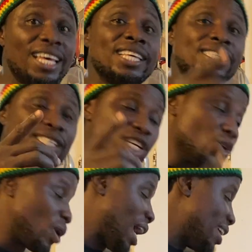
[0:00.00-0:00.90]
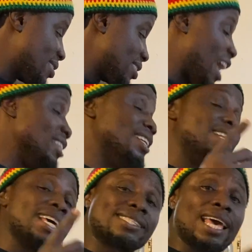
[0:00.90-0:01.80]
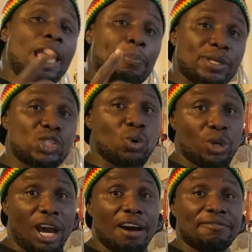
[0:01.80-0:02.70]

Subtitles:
See you guys on the next episode of